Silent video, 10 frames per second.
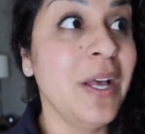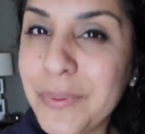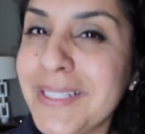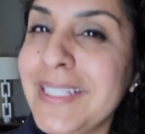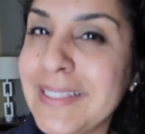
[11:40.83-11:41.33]
I
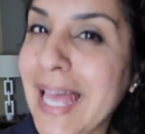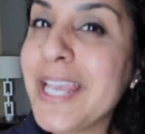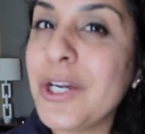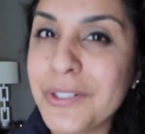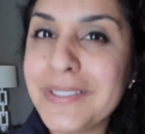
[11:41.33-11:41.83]
really
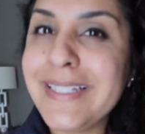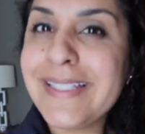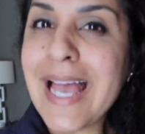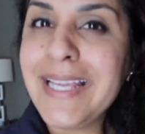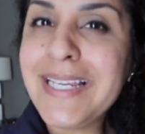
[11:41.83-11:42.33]
like early
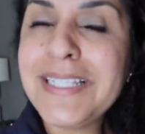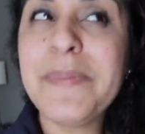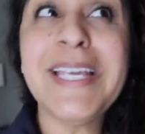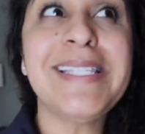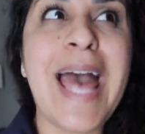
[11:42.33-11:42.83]
sign-ins
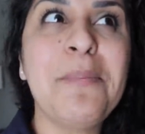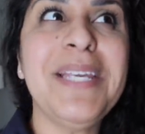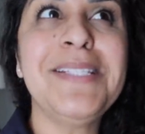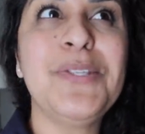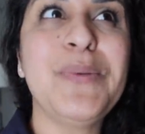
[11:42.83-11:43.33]
because that
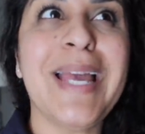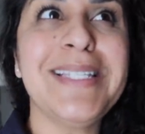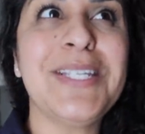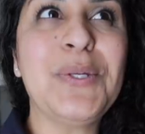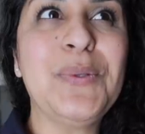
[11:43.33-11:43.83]
means you
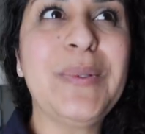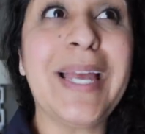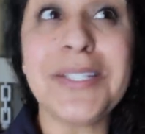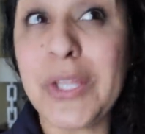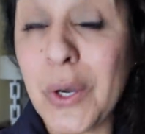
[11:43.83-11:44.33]
get to
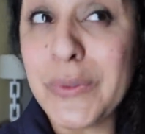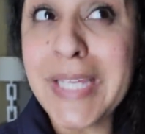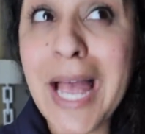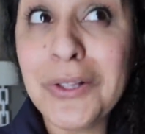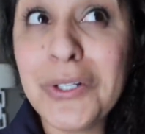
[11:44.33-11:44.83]
get to the
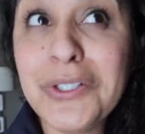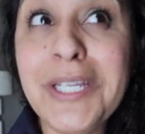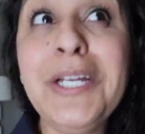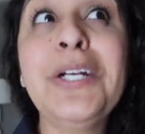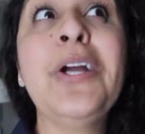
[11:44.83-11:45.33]
hotel
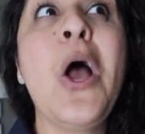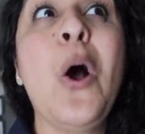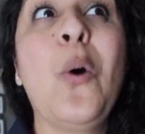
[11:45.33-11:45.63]
earlier,